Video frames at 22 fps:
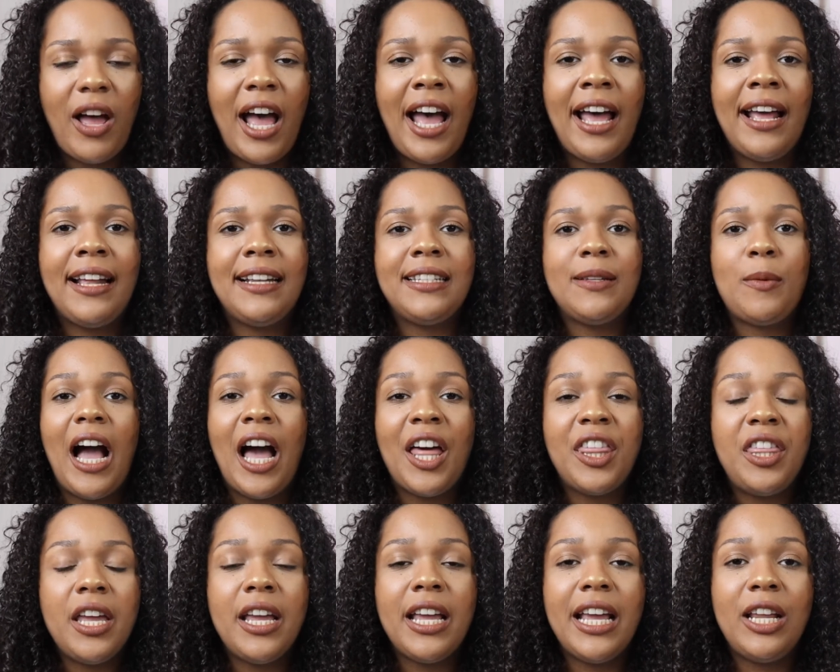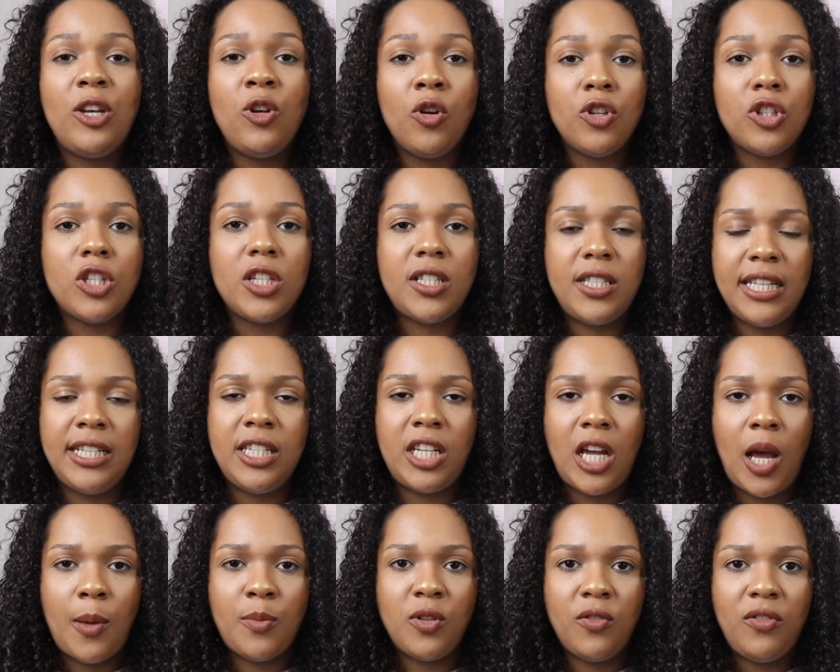And I think not just in
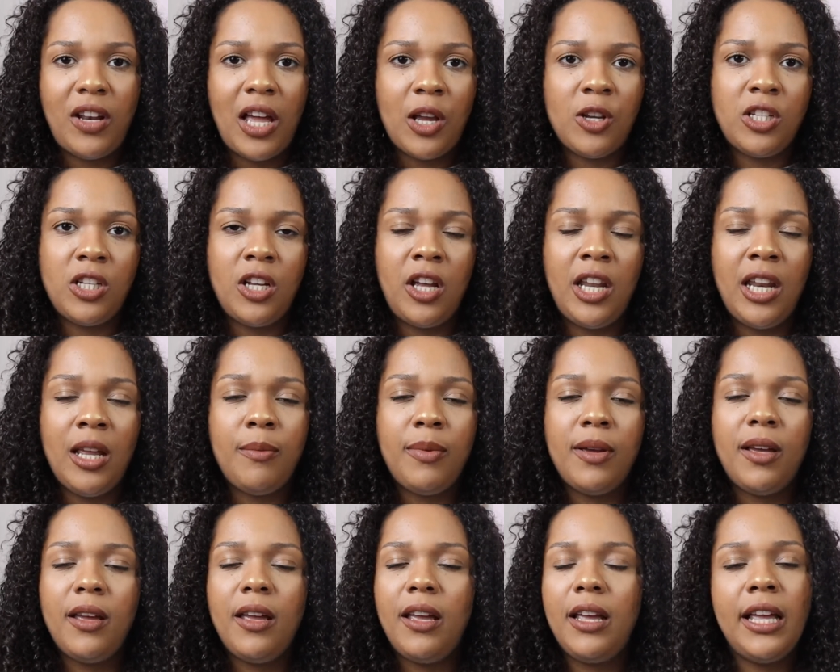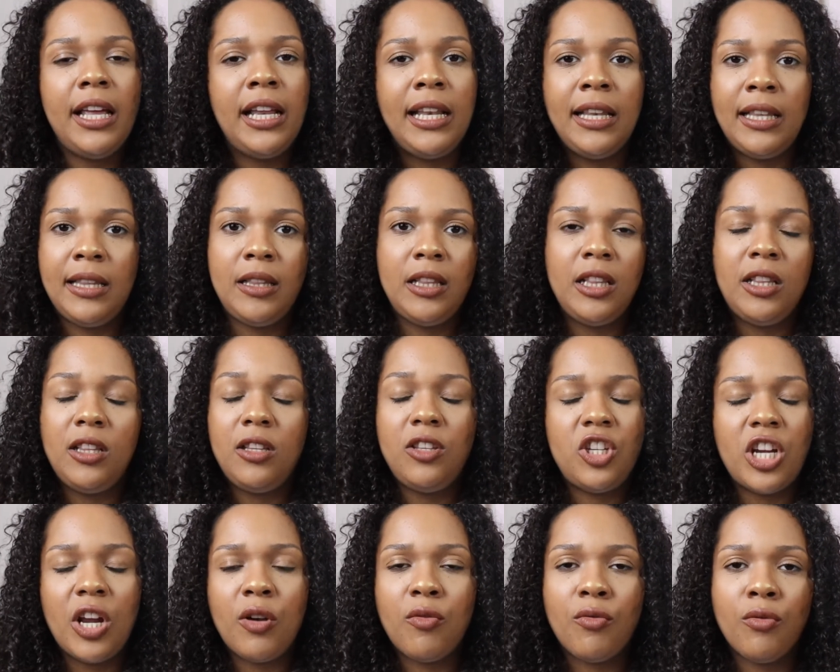terms of language learning, but in
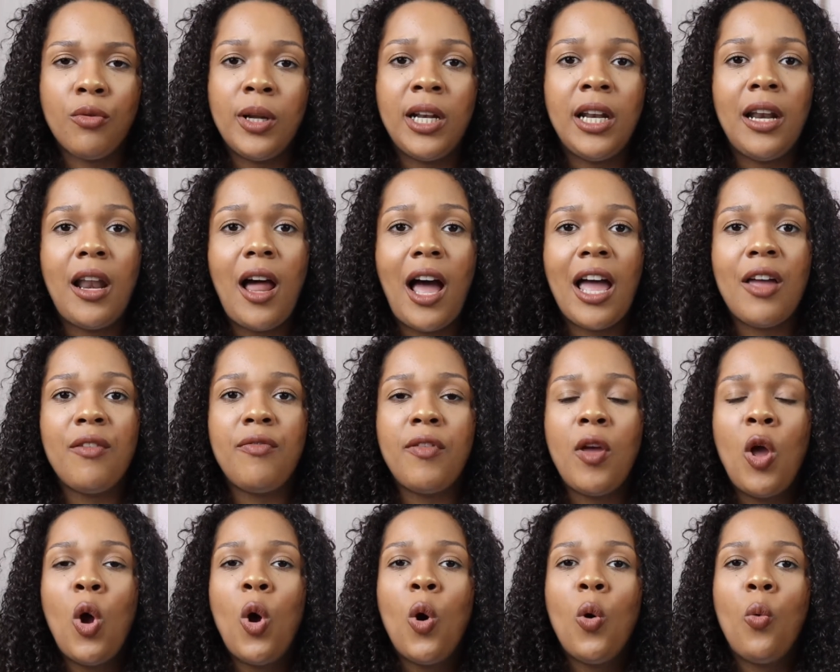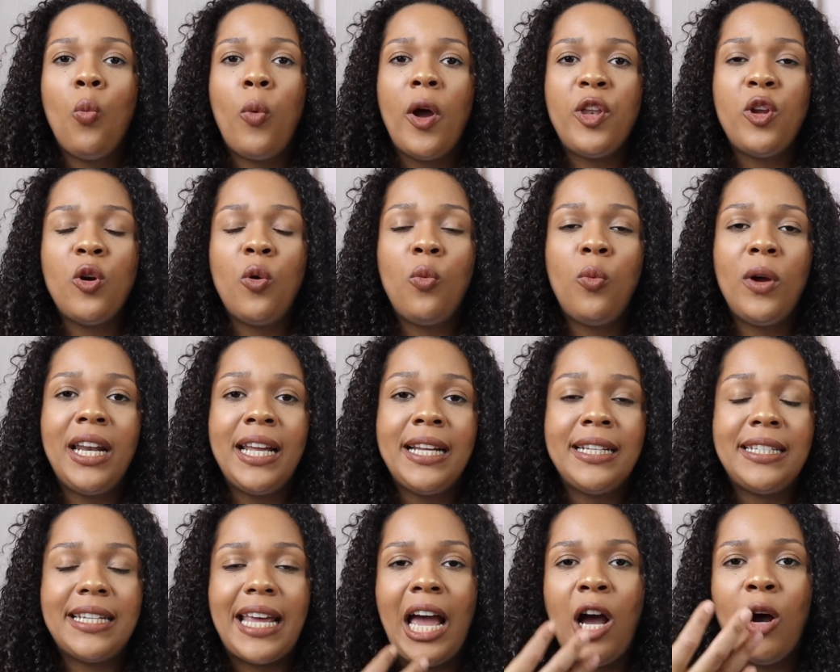general in life, when you're willing
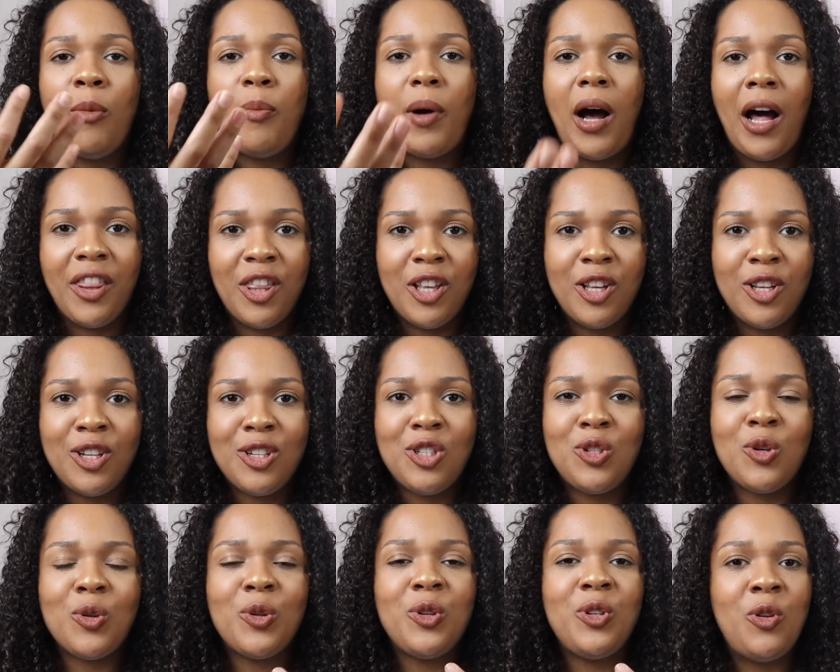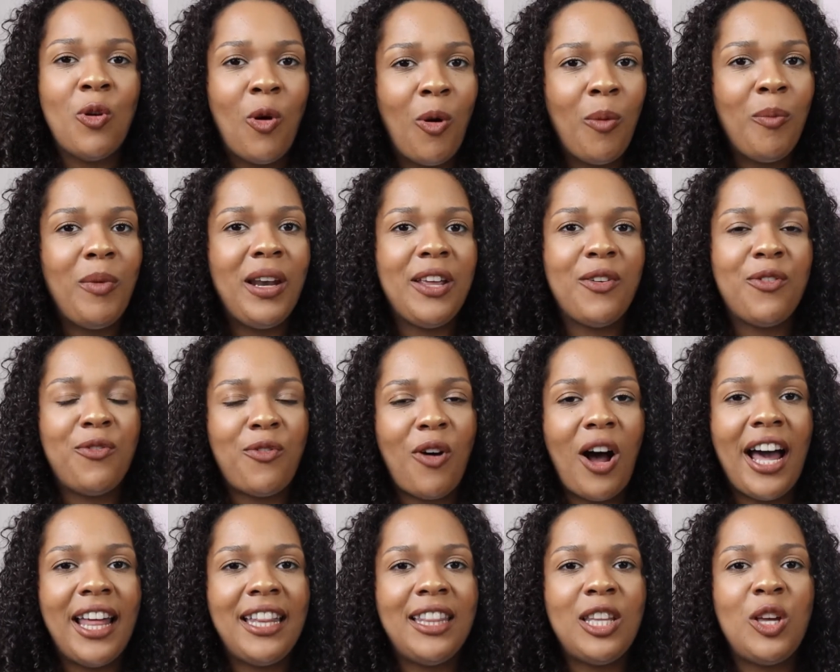to help others, you'll normally
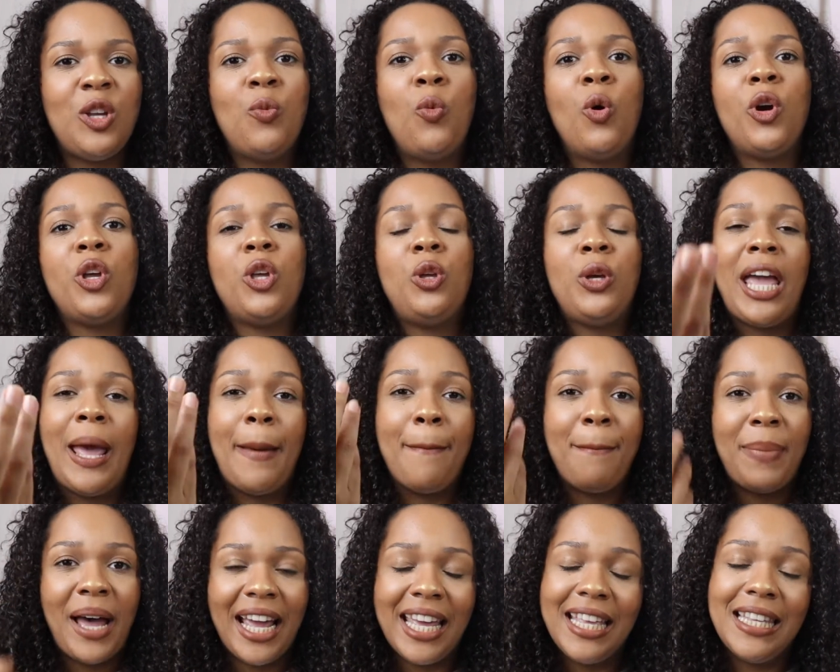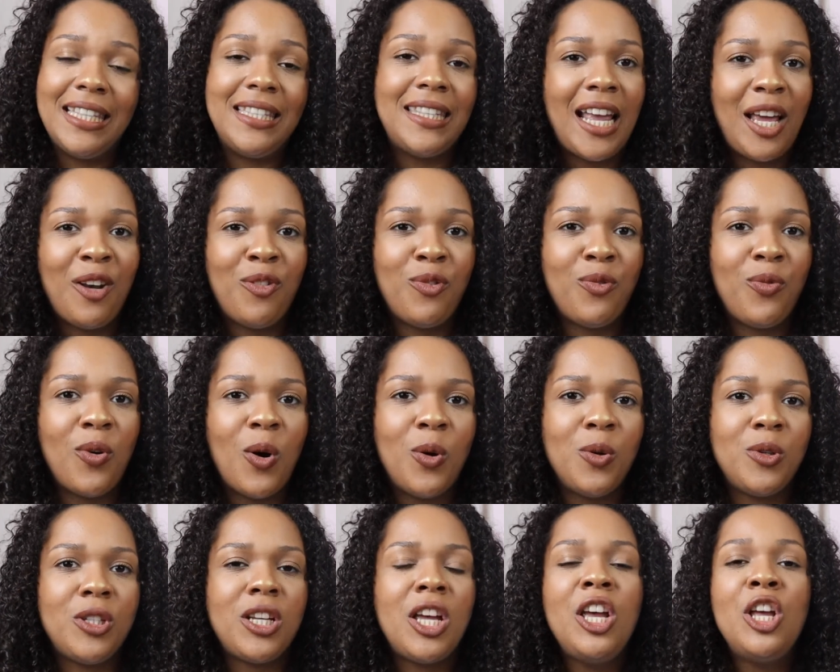find that what you get back is
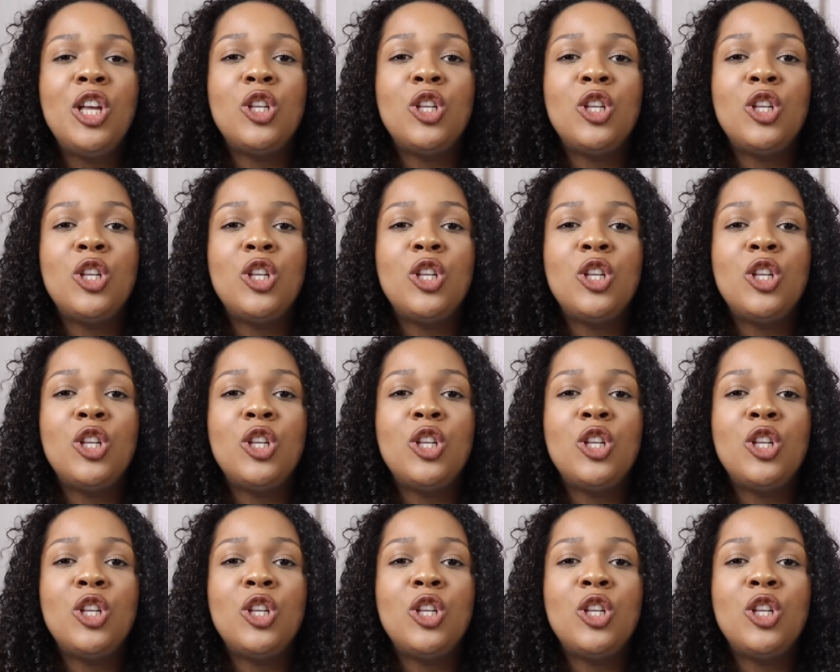tenfold.